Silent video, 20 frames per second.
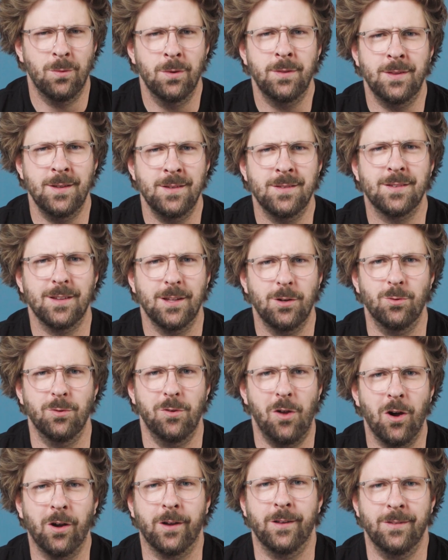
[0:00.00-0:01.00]
what this little
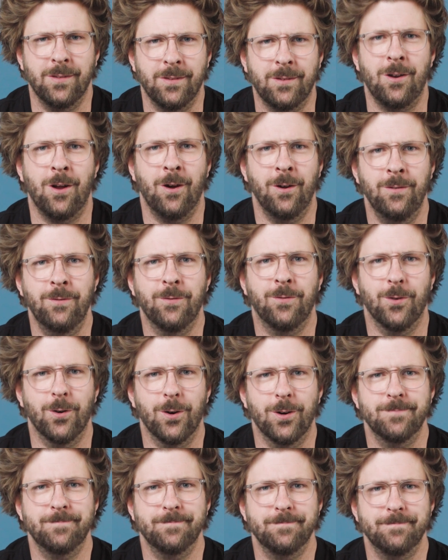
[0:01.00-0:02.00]
noggin's known for.